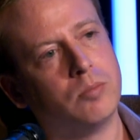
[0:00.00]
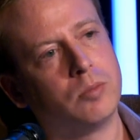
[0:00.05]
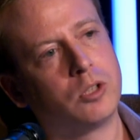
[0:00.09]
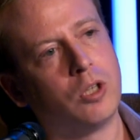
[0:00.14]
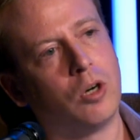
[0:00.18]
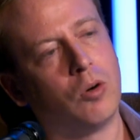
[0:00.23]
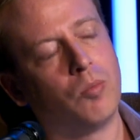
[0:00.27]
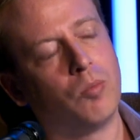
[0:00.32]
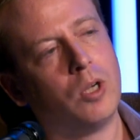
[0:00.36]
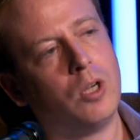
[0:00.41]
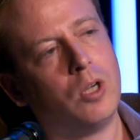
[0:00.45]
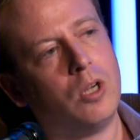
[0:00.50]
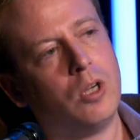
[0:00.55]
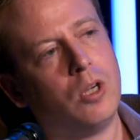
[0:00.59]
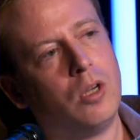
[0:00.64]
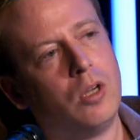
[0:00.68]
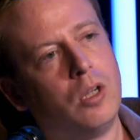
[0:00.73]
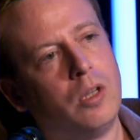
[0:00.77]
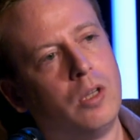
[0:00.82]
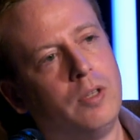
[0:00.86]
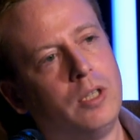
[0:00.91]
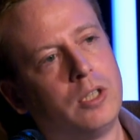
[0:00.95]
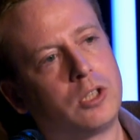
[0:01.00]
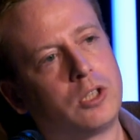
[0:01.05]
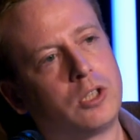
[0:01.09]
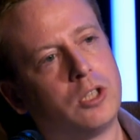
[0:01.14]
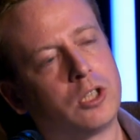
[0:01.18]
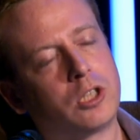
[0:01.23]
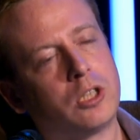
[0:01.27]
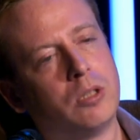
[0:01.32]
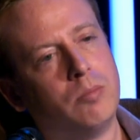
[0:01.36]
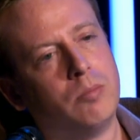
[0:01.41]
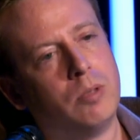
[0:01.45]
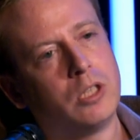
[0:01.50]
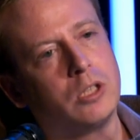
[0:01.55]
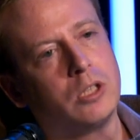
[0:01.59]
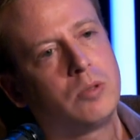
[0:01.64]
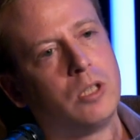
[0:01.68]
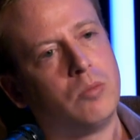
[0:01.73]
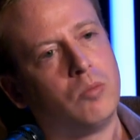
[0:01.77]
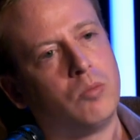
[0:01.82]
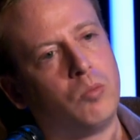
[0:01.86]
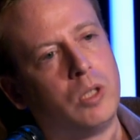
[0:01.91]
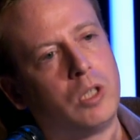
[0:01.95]
So this system
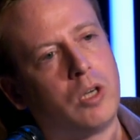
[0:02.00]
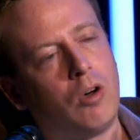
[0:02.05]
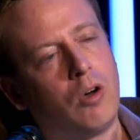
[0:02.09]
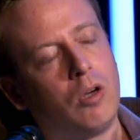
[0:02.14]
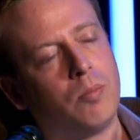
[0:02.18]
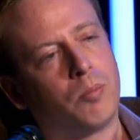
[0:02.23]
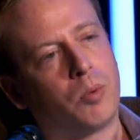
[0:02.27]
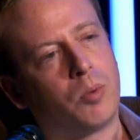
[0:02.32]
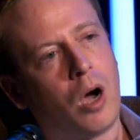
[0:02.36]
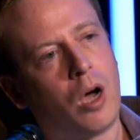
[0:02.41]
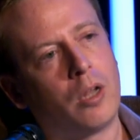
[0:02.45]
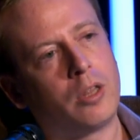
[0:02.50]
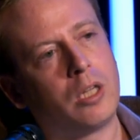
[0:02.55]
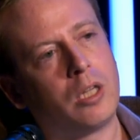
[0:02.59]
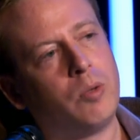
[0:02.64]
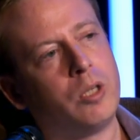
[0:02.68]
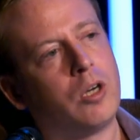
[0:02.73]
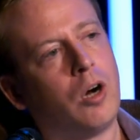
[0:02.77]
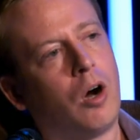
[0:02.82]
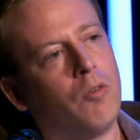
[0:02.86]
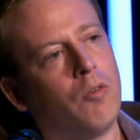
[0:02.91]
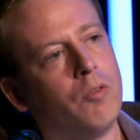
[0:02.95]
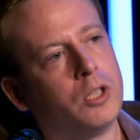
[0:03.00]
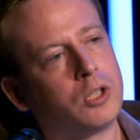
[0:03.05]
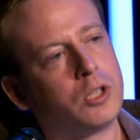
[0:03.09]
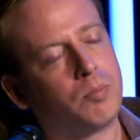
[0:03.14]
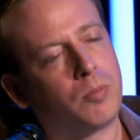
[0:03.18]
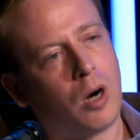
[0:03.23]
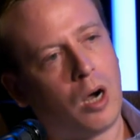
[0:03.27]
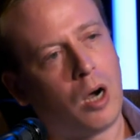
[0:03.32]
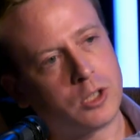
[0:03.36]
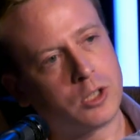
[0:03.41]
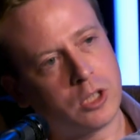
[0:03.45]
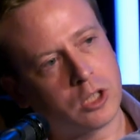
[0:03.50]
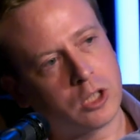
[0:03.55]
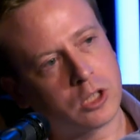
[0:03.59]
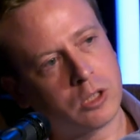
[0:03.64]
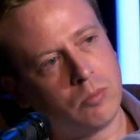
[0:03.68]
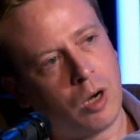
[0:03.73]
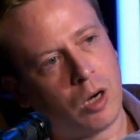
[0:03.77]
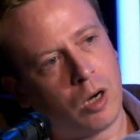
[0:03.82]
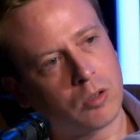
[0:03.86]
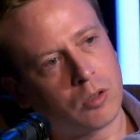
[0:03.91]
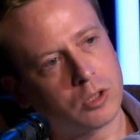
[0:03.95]
we call this process
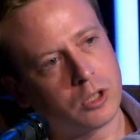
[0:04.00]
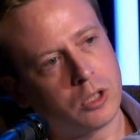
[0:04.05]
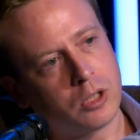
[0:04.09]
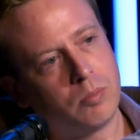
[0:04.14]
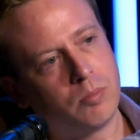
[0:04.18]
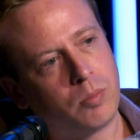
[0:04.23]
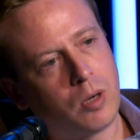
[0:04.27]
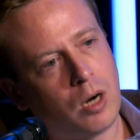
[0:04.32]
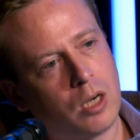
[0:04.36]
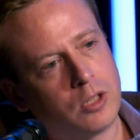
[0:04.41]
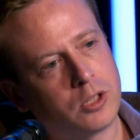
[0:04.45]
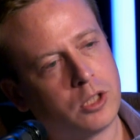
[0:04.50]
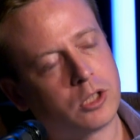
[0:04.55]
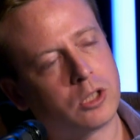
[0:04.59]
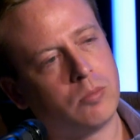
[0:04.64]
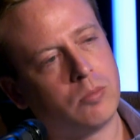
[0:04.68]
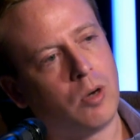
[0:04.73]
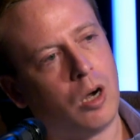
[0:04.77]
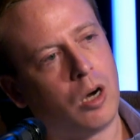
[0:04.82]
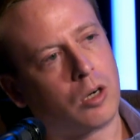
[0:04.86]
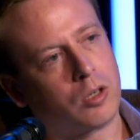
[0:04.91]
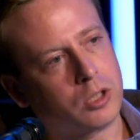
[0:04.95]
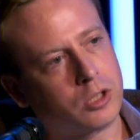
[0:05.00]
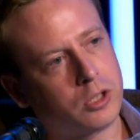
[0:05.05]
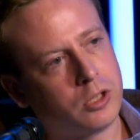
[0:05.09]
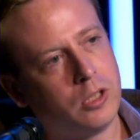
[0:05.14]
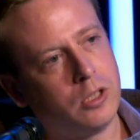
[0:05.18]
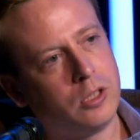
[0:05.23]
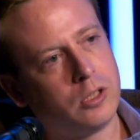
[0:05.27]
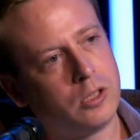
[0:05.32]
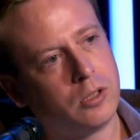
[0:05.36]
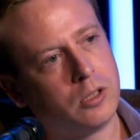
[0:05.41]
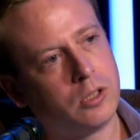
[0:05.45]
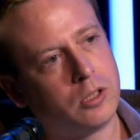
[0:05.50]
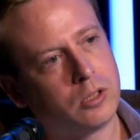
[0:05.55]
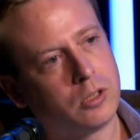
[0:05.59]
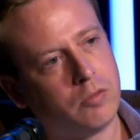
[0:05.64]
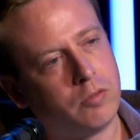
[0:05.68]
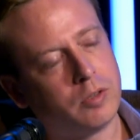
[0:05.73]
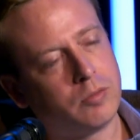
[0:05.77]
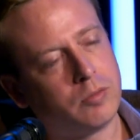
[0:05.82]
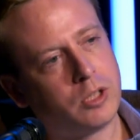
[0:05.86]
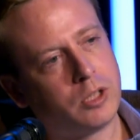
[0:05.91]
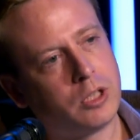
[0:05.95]
democracy. Process democracy is sort of
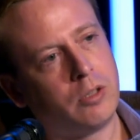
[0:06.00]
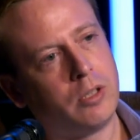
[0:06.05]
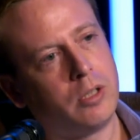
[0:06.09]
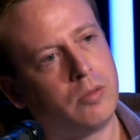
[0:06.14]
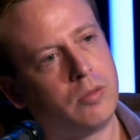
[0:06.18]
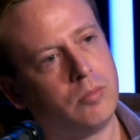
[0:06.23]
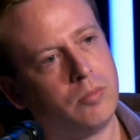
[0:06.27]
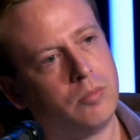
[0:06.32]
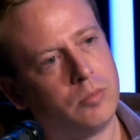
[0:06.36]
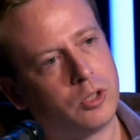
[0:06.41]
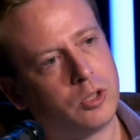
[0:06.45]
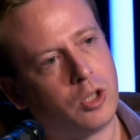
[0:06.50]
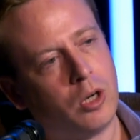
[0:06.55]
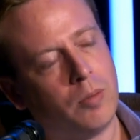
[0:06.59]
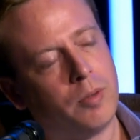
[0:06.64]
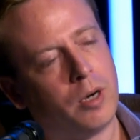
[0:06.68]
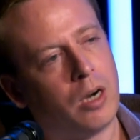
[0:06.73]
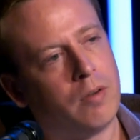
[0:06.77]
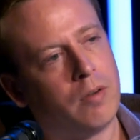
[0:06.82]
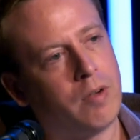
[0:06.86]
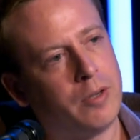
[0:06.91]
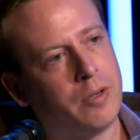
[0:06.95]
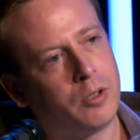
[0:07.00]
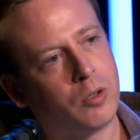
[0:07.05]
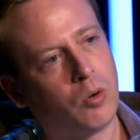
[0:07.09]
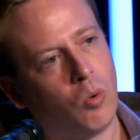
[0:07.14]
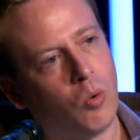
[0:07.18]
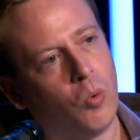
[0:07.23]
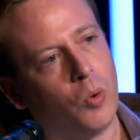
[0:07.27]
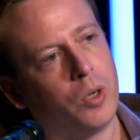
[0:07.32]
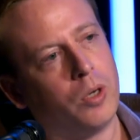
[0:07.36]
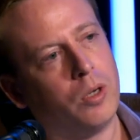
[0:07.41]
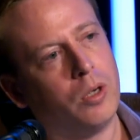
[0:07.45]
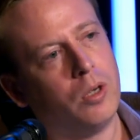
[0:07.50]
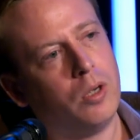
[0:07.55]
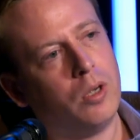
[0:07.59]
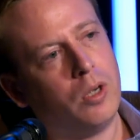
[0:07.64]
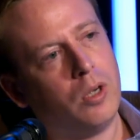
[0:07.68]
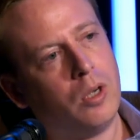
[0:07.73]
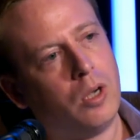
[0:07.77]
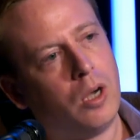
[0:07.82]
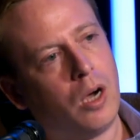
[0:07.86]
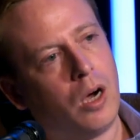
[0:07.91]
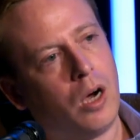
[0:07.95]
a silly term that I've had to coin
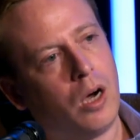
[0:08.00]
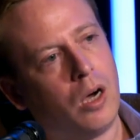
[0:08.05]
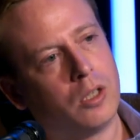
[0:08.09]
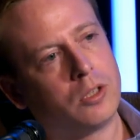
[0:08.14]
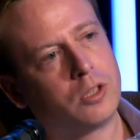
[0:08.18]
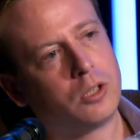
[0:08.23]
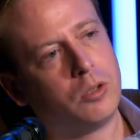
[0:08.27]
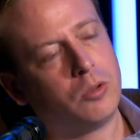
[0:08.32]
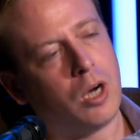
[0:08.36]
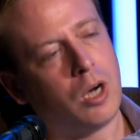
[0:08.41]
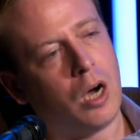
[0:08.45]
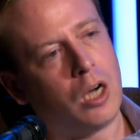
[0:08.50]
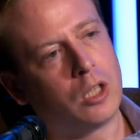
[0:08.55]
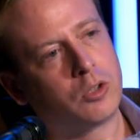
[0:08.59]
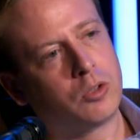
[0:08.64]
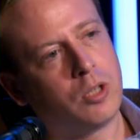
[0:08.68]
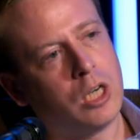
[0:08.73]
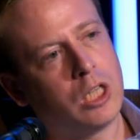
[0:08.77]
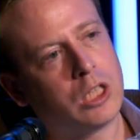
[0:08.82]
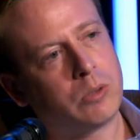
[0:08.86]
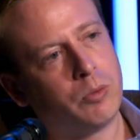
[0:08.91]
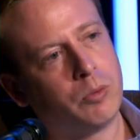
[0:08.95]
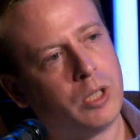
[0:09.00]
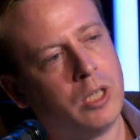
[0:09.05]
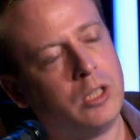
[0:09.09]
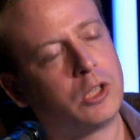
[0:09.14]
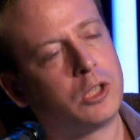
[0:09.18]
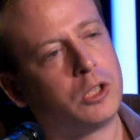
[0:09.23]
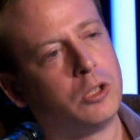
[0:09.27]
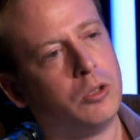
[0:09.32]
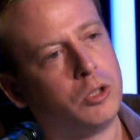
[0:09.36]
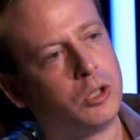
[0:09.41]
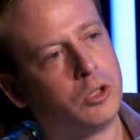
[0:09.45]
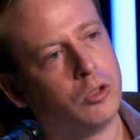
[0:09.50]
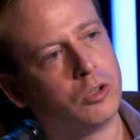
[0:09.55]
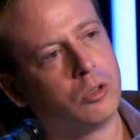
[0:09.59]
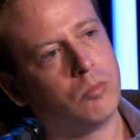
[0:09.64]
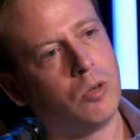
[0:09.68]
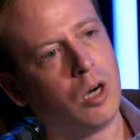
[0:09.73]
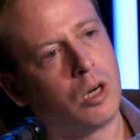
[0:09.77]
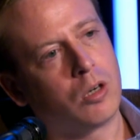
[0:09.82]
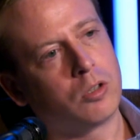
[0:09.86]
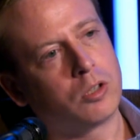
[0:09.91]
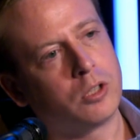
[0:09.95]
to contrast with institutional
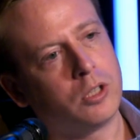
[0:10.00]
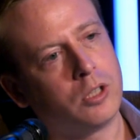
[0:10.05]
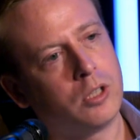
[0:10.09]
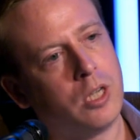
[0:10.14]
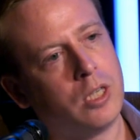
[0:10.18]
democracy.